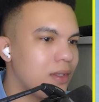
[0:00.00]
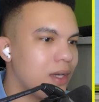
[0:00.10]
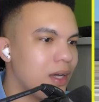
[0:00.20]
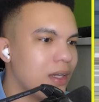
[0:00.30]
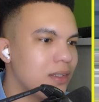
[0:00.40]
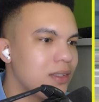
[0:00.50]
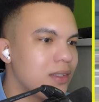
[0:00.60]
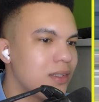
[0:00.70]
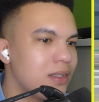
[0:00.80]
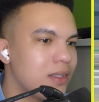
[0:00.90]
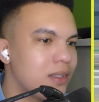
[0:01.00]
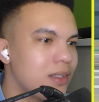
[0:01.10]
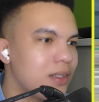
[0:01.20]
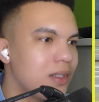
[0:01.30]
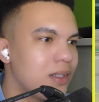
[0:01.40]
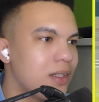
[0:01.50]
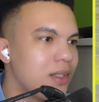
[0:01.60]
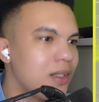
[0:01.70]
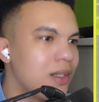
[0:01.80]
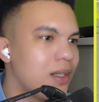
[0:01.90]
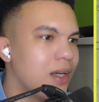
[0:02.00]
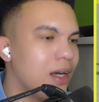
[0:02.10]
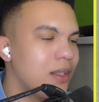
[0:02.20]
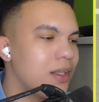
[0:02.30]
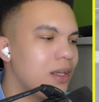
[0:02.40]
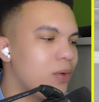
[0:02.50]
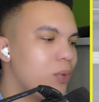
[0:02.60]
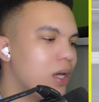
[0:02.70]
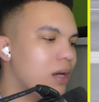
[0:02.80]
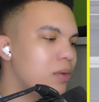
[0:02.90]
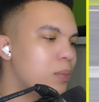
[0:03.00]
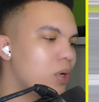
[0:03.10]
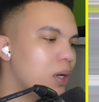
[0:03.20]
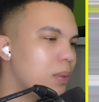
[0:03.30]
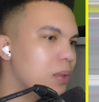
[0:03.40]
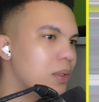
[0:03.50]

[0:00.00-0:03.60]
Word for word: Guys, I think we have a problem